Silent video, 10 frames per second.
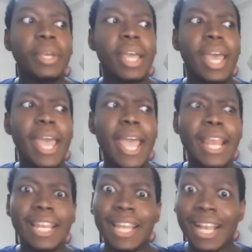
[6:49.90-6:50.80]

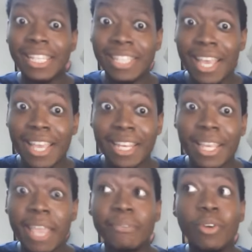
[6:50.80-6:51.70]
And like I said,
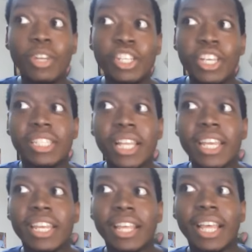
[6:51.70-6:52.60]
even all these years
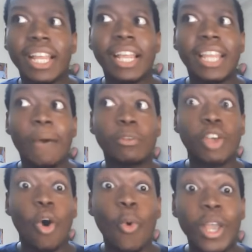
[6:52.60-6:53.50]
later, that was
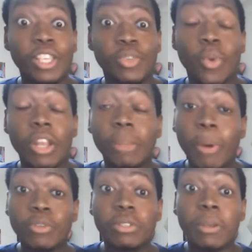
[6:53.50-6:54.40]
always one of the
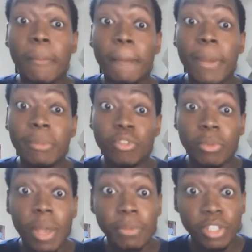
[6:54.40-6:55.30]
most
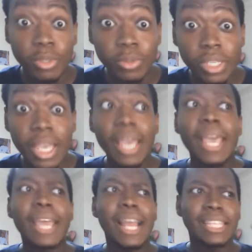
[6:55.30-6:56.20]
memorable episodes.
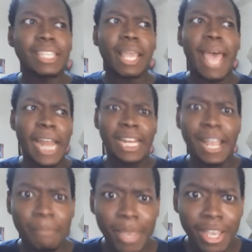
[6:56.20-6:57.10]
And not to say I had
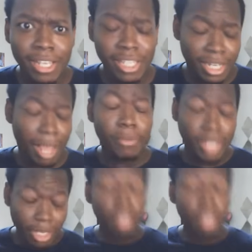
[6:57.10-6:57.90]
nightmares and I was like,